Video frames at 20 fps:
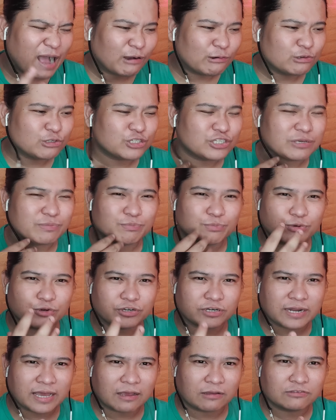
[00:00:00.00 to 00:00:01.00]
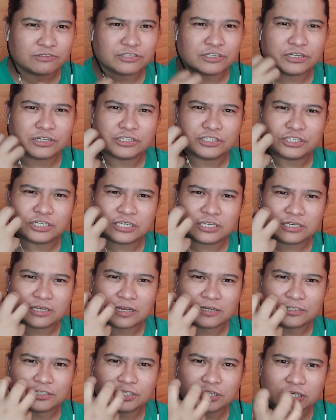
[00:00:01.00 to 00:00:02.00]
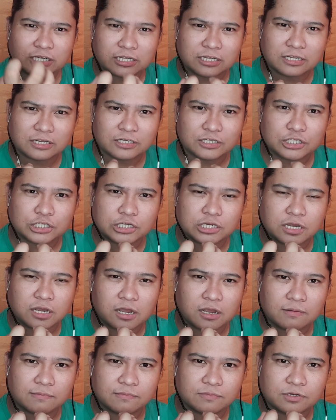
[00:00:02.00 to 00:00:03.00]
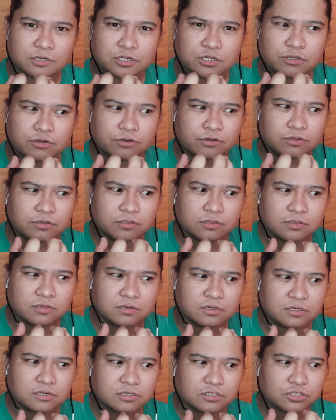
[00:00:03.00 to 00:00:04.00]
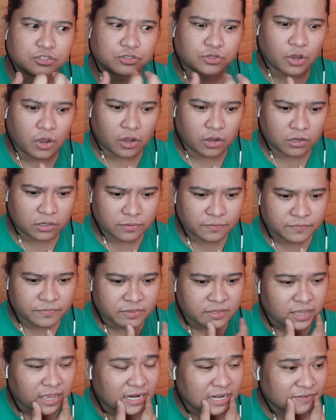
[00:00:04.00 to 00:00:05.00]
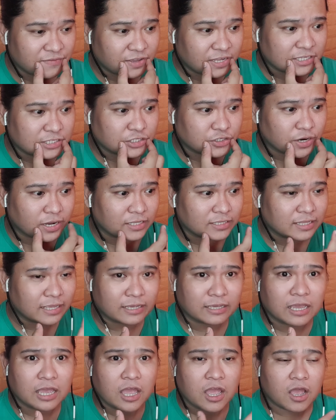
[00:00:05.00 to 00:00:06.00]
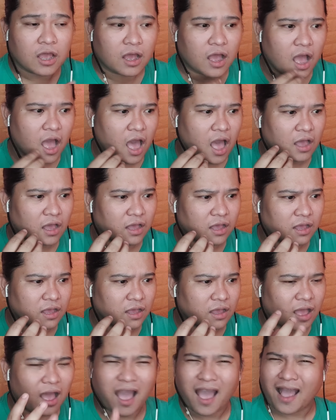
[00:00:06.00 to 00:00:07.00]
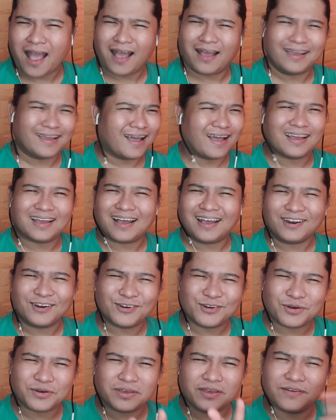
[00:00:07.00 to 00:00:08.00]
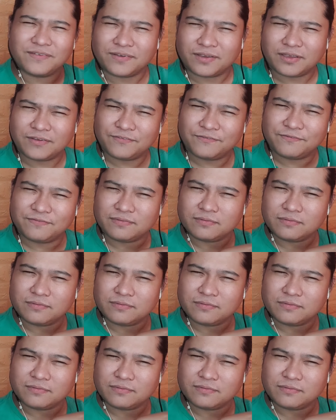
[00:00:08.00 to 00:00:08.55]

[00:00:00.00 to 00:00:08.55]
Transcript: how she pronounced, she articulated the song, and even tried like, I don't know if.